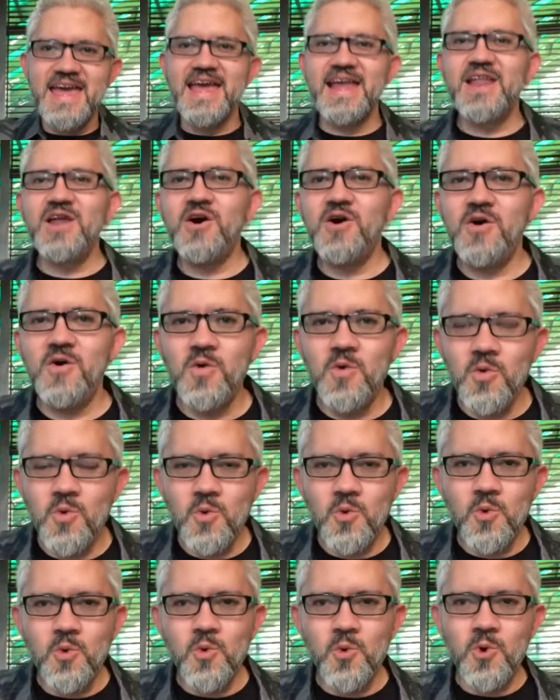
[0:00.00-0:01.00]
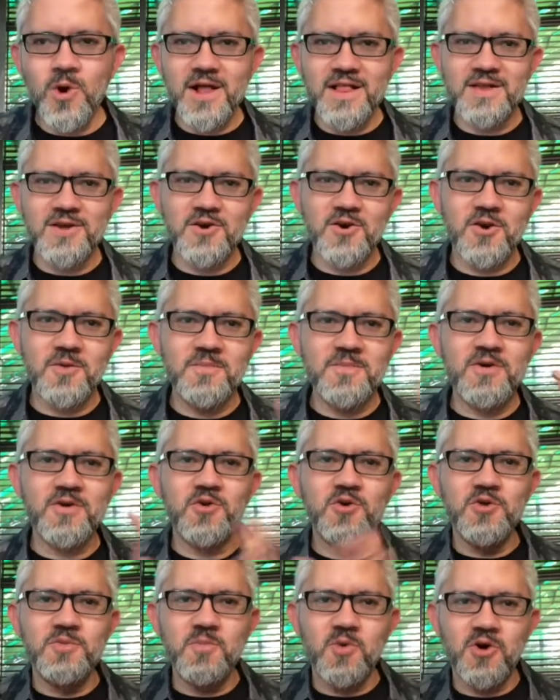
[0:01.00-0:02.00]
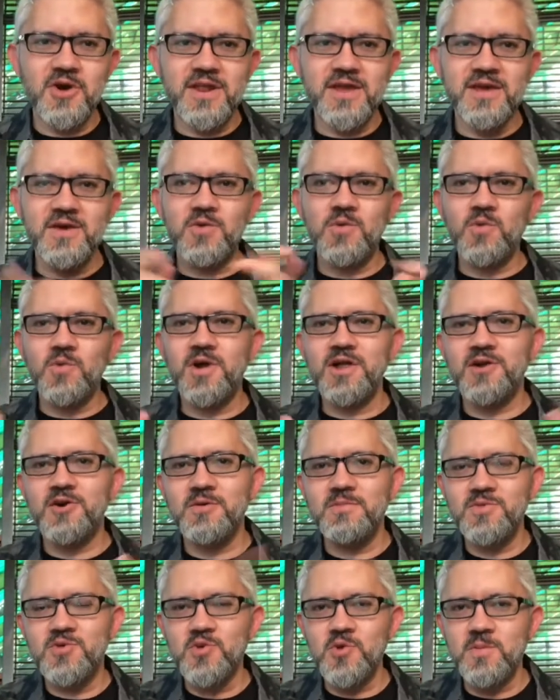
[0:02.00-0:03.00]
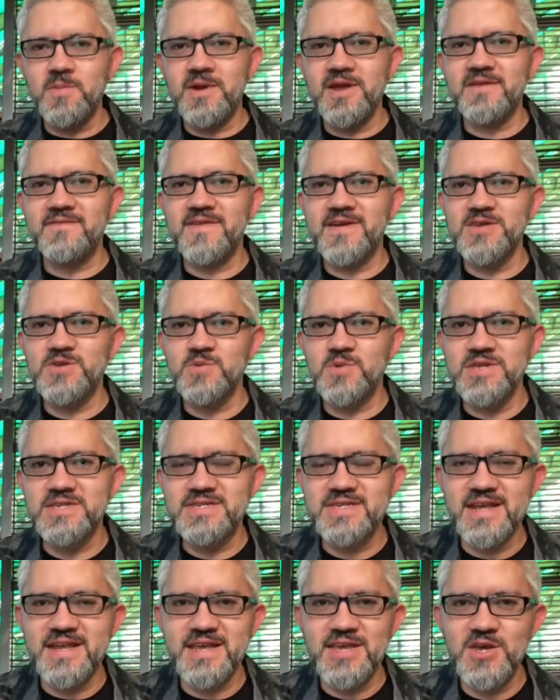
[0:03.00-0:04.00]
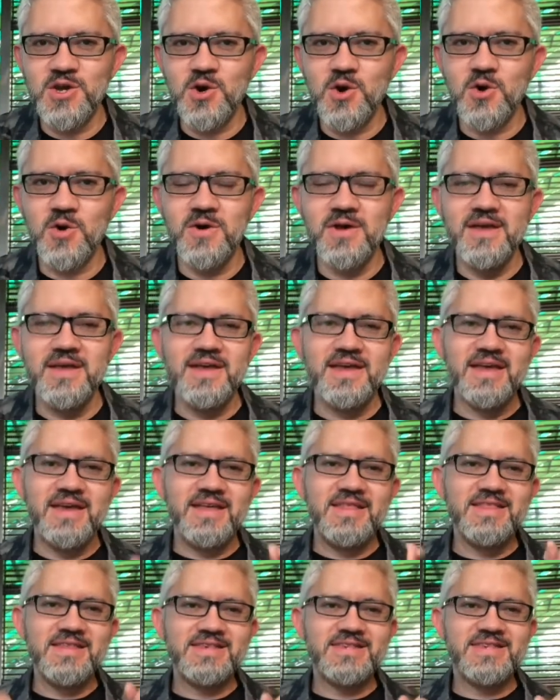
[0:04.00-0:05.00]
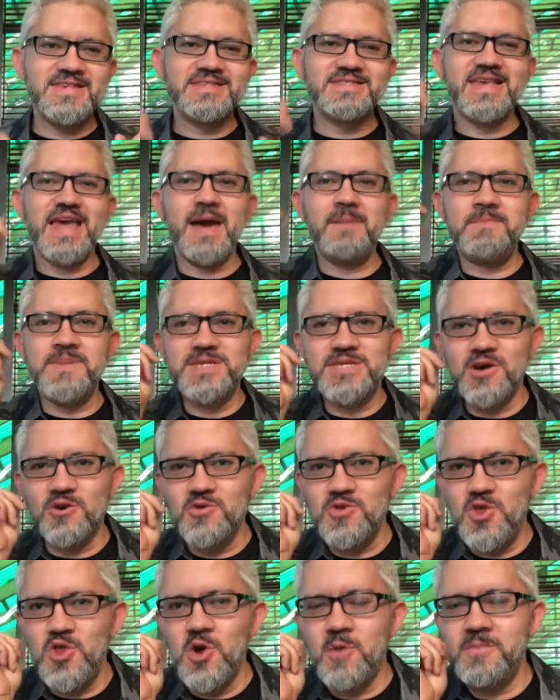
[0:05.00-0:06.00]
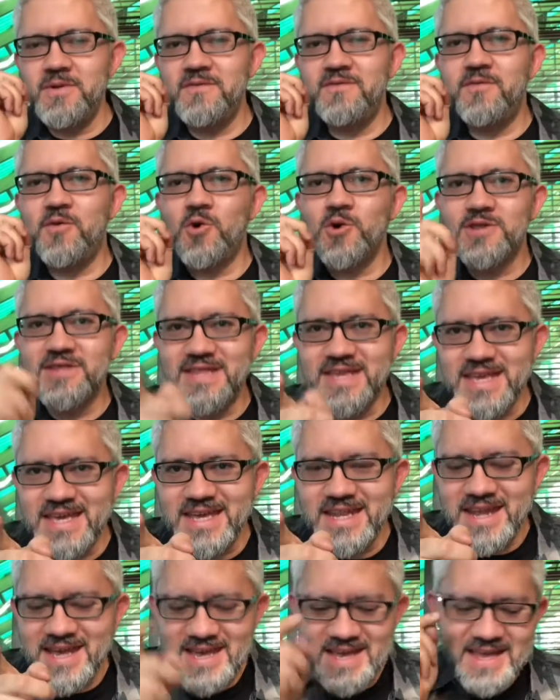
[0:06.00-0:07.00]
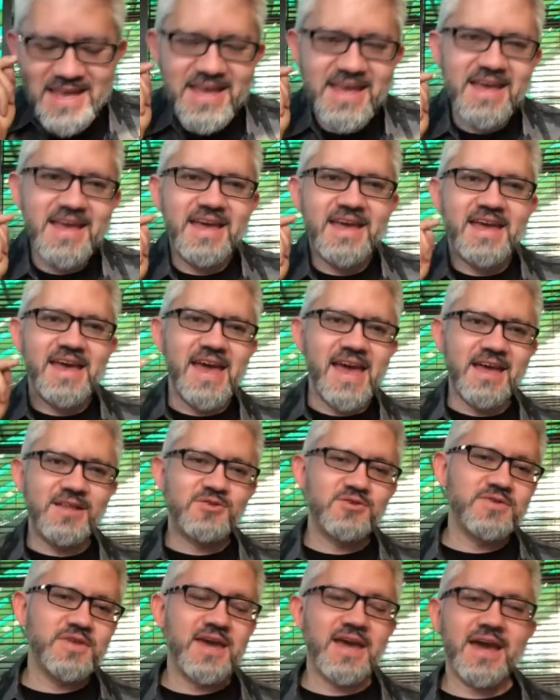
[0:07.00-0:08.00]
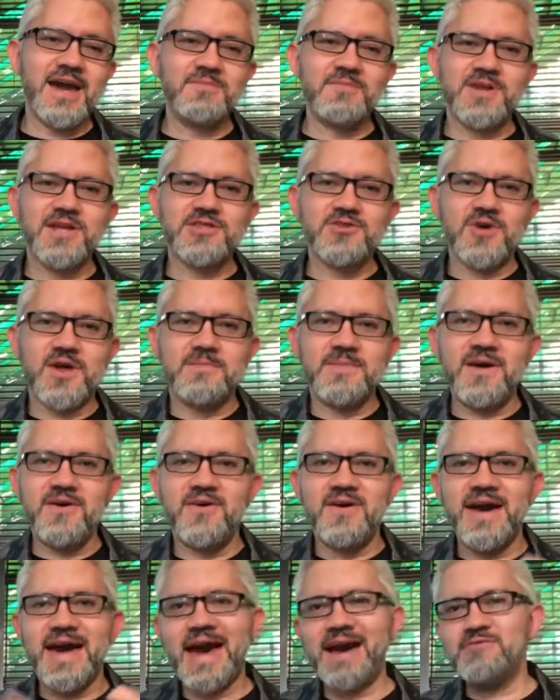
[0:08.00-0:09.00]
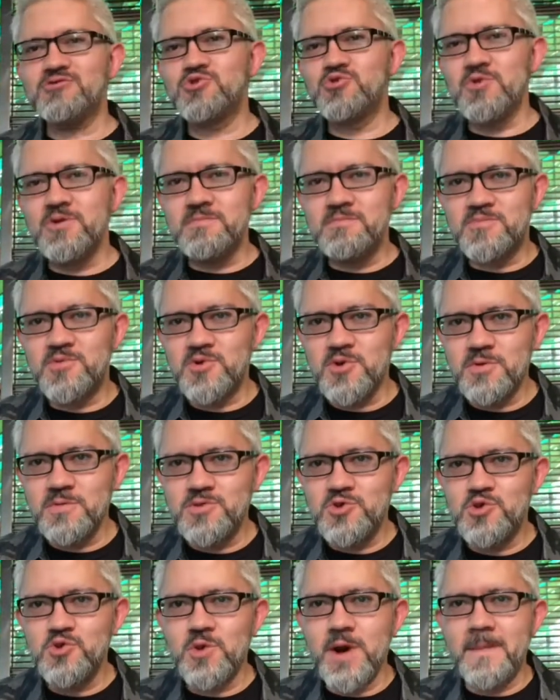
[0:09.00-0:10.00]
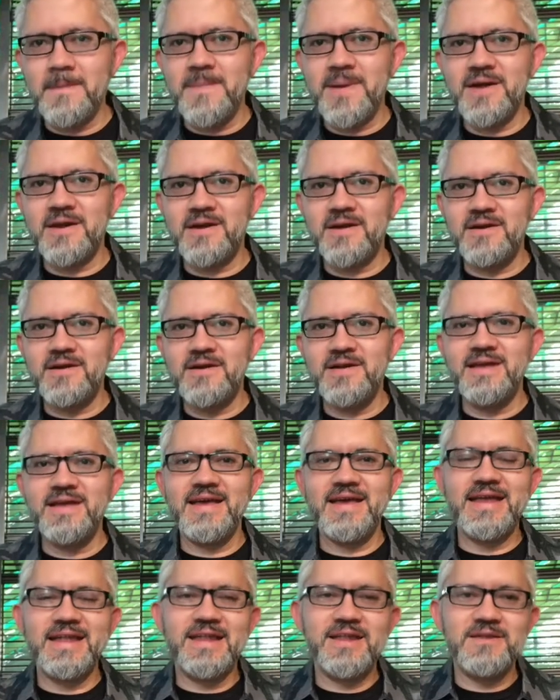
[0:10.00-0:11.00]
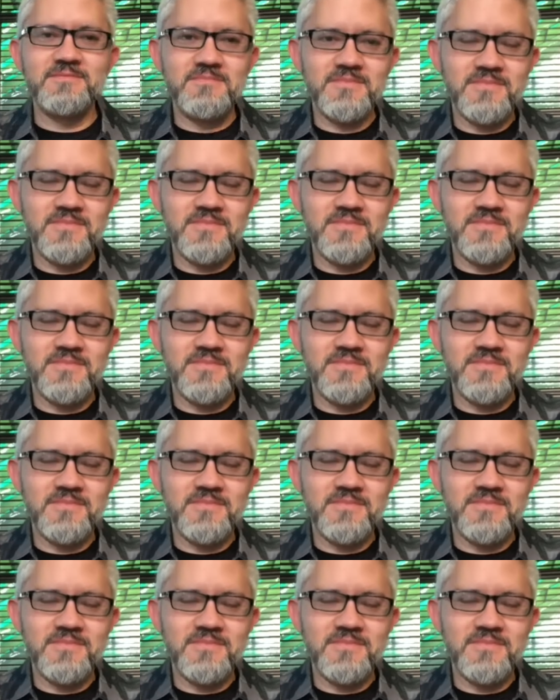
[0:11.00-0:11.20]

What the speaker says: Hello, welcome, good morning, welcome to Breakfast with Sergio. This is episode number 14, and today I'm gonna talk about how to improve to a better and